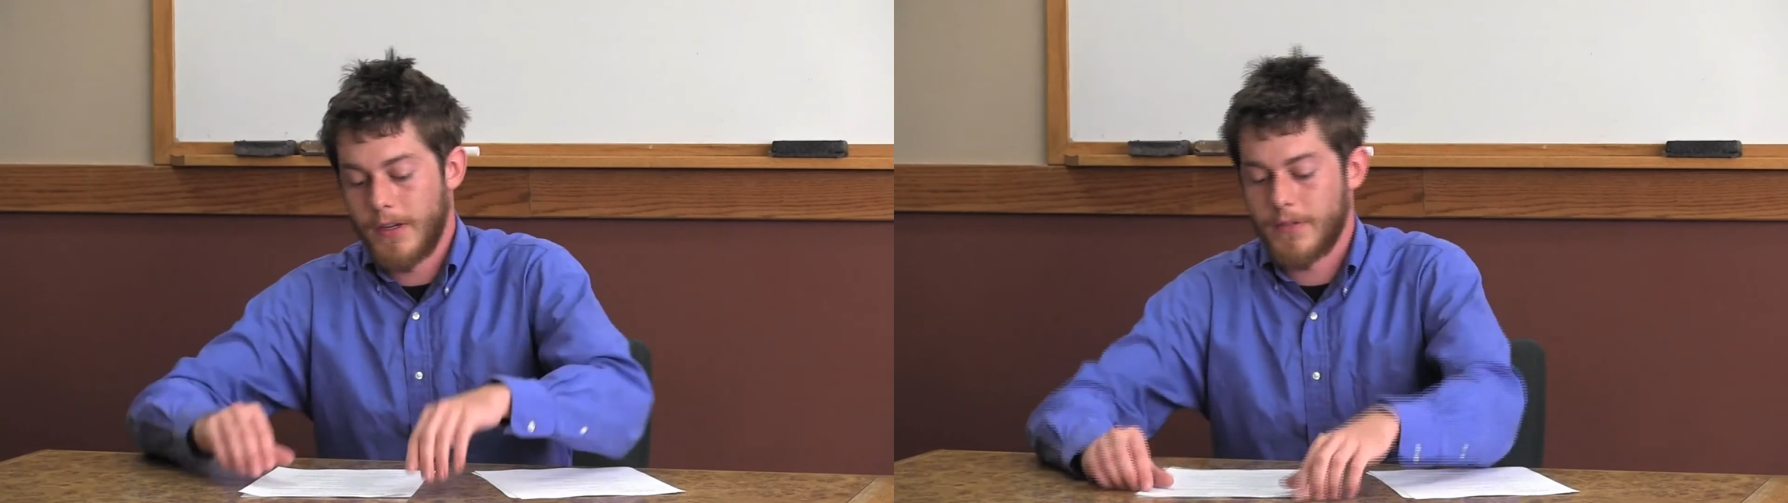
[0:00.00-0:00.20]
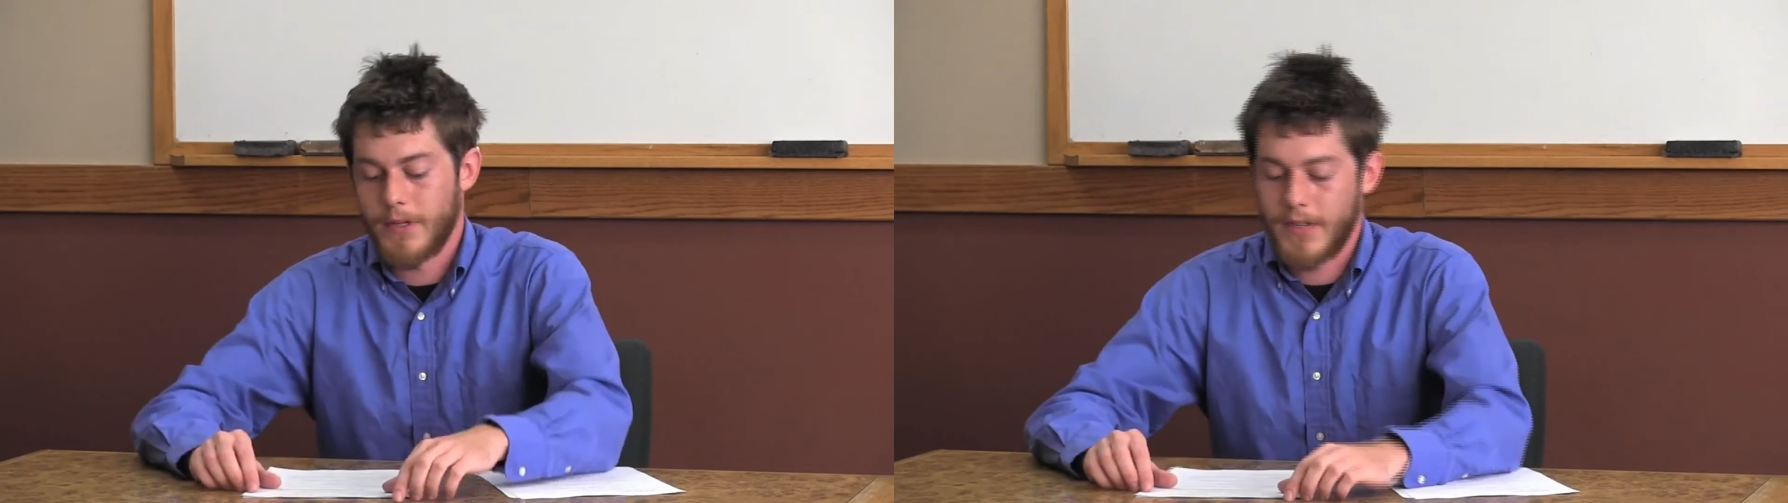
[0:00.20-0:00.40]

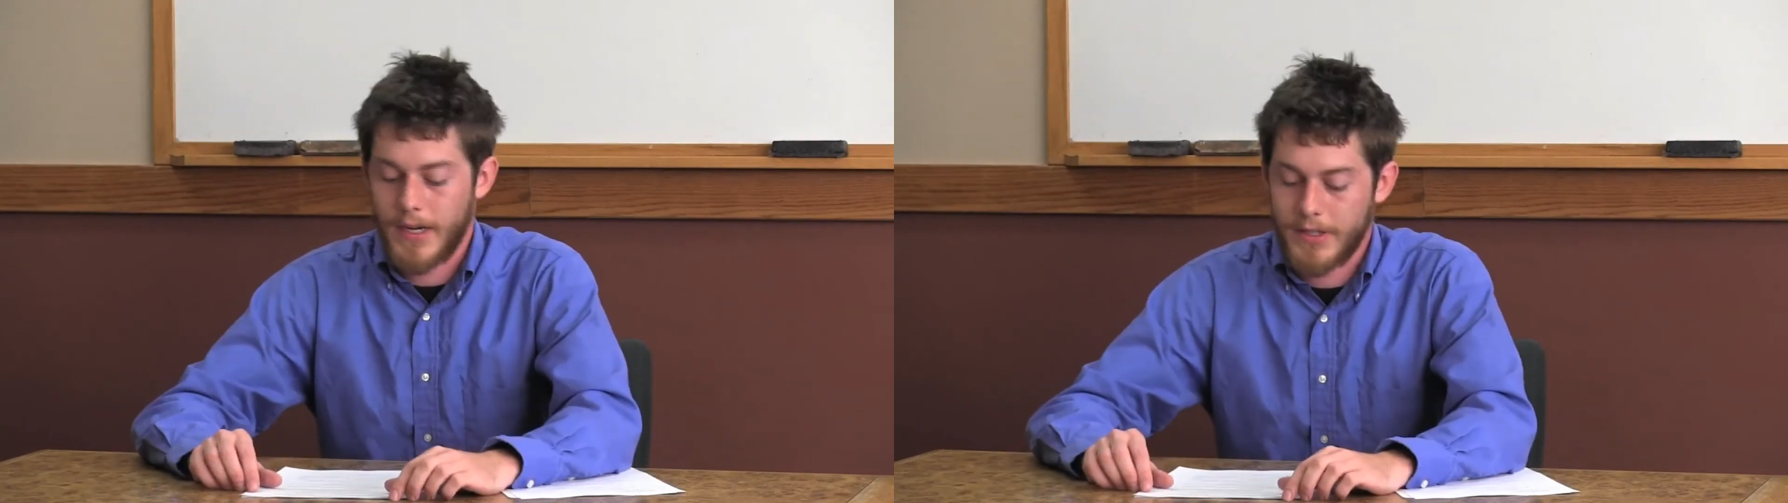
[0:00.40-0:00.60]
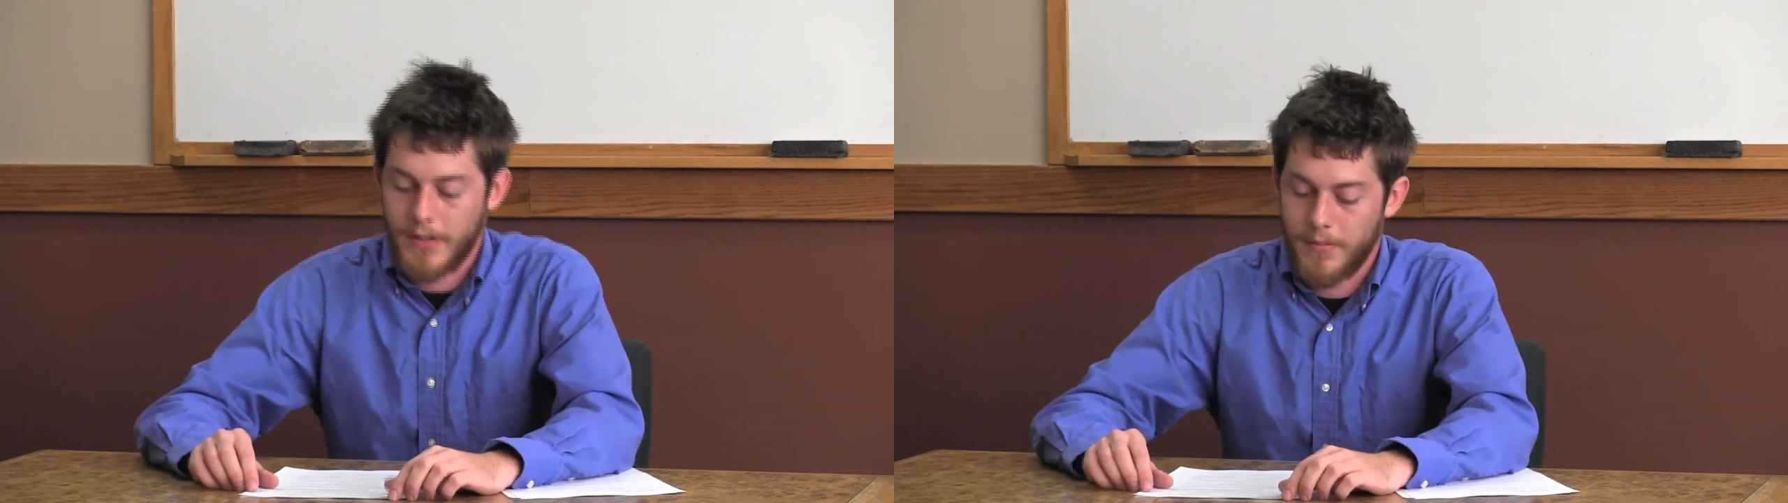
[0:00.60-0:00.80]
is what's
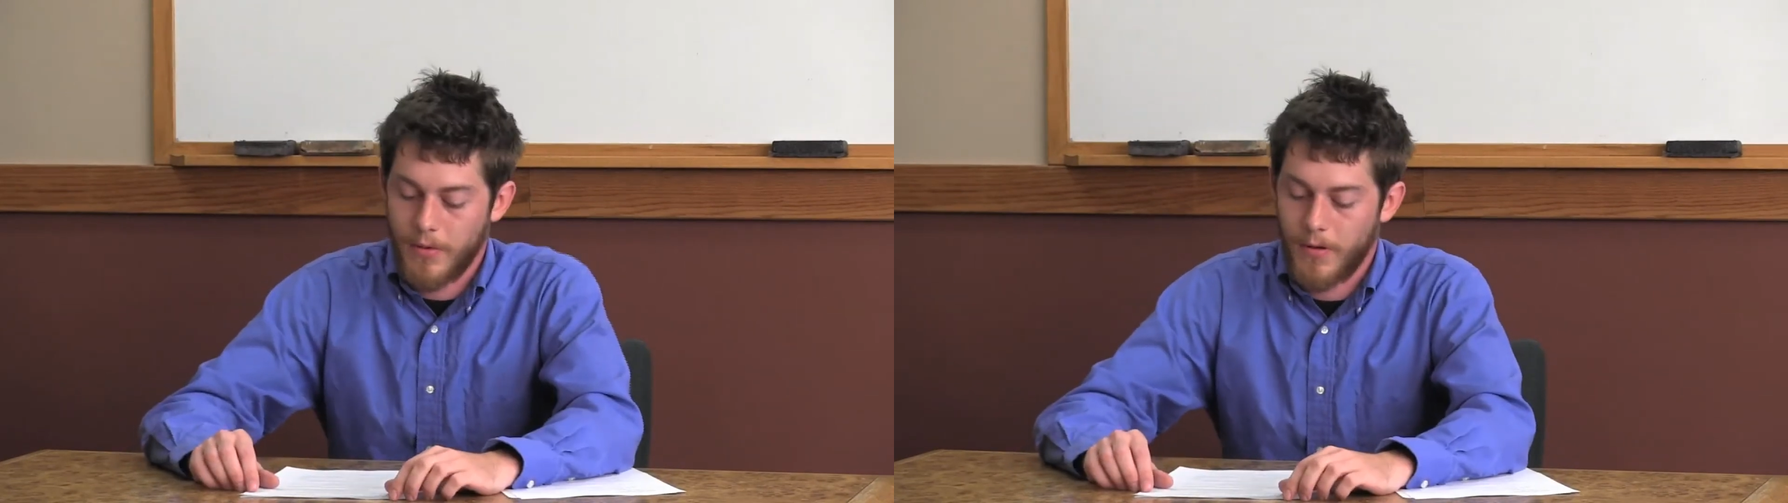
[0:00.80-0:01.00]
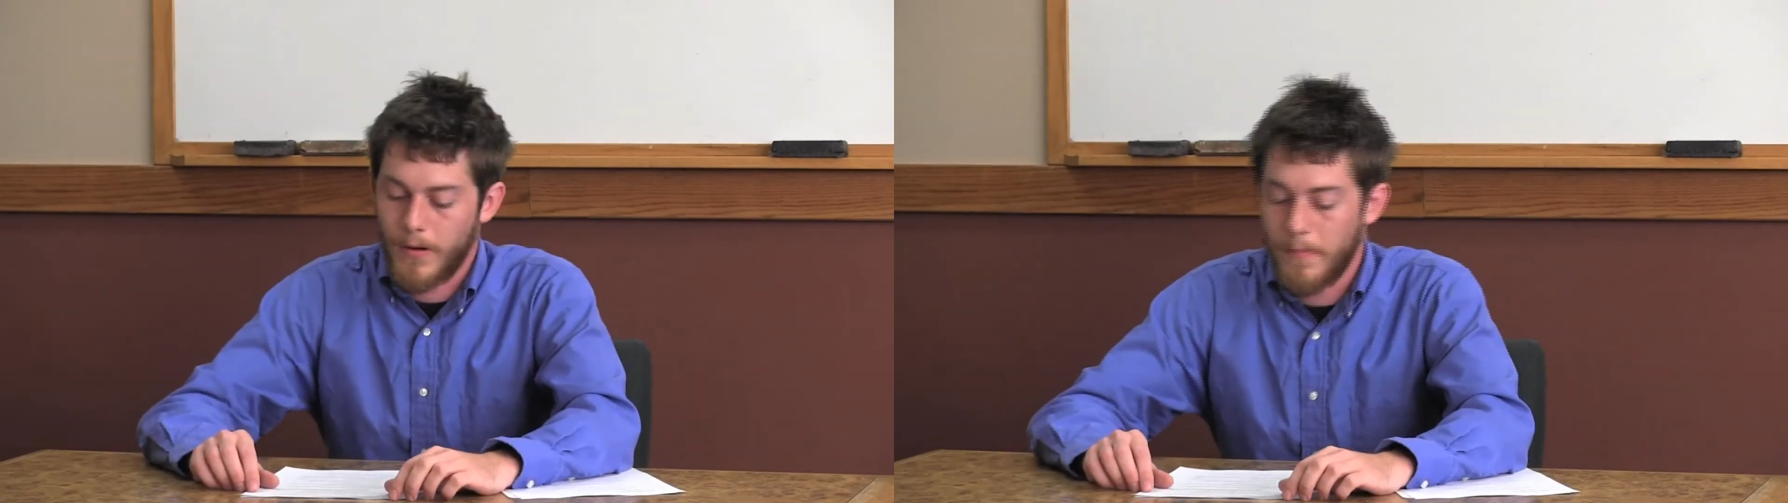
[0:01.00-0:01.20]
actually
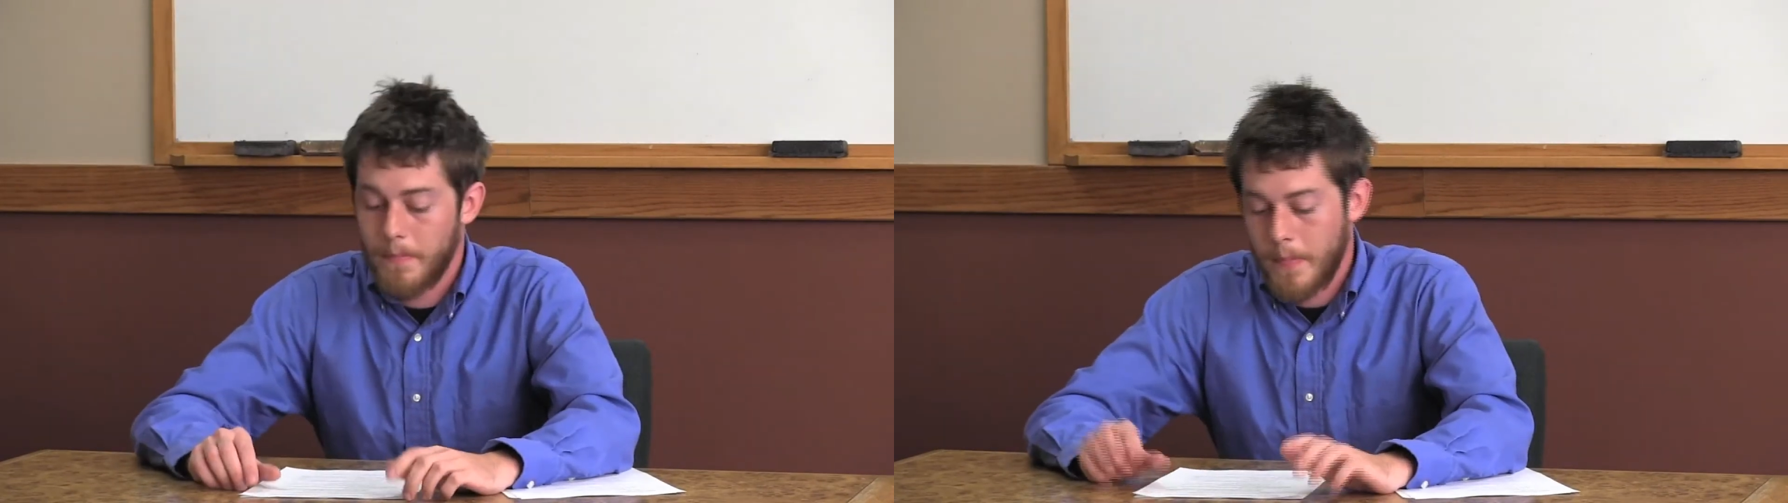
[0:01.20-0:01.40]
important.